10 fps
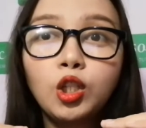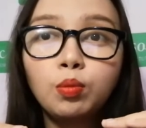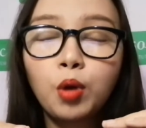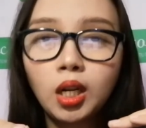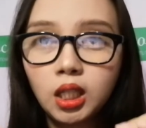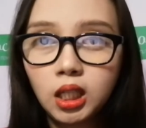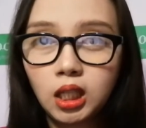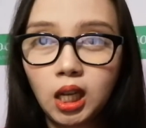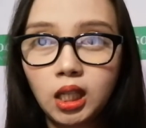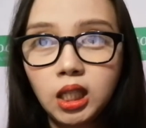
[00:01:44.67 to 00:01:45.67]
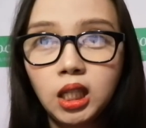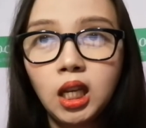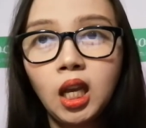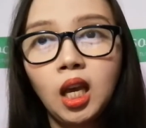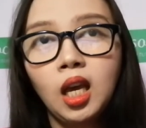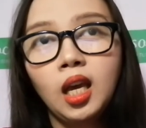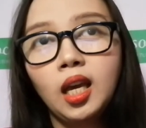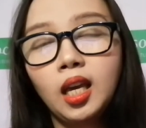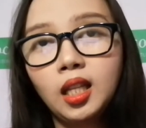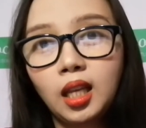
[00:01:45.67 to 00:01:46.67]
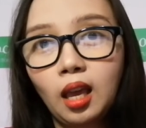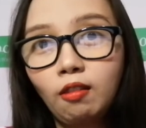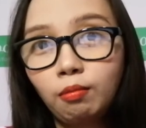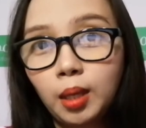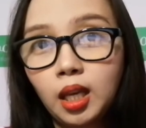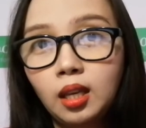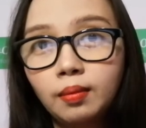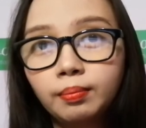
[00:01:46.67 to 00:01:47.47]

pregnancy test. It gave me